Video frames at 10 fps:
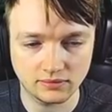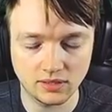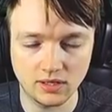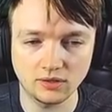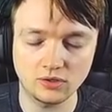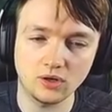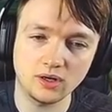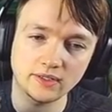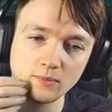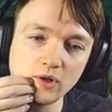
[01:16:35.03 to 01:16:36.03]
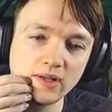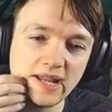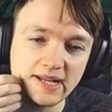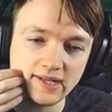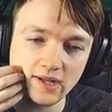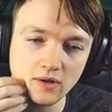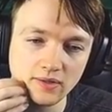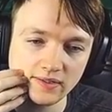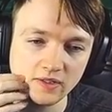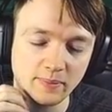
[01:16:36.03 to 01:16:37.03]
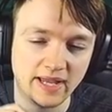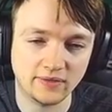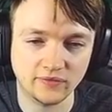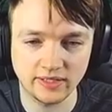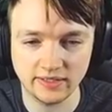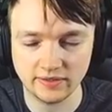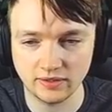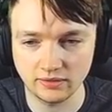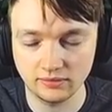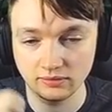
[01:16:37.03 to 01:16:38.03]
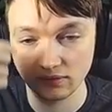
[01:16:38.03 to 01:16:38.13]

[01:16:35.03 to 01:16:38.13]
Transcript: Oh god, I'm on 9 now. This is bad for next turn.